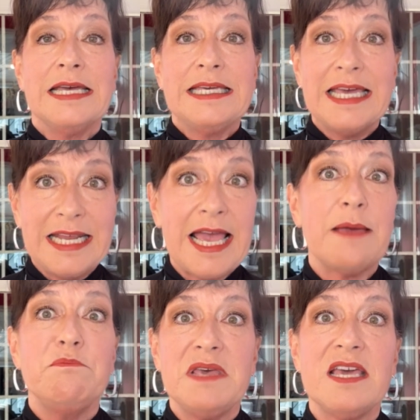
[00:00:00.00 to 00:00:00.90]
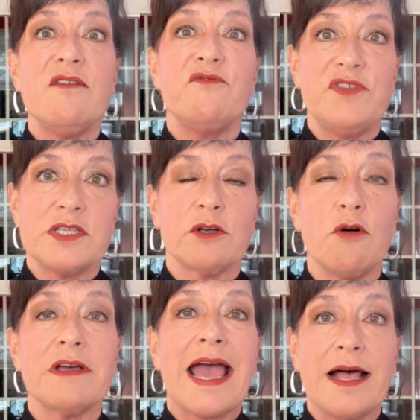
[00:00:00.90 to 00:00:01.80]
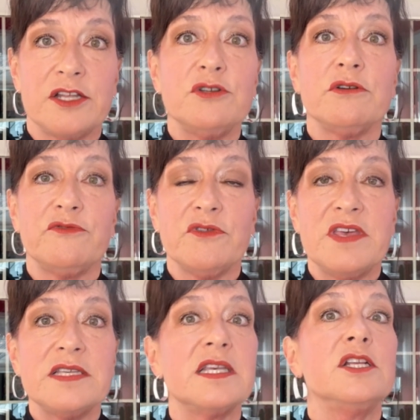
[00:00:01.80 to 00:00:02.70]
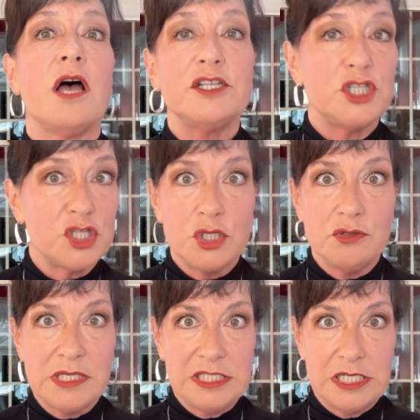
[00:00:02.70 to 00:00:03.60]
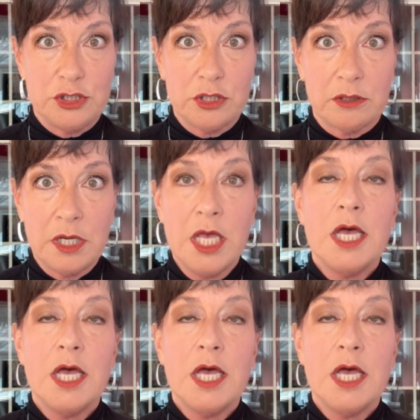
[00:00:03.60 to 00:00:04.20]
getting a big physical calendar for this and not just using digital,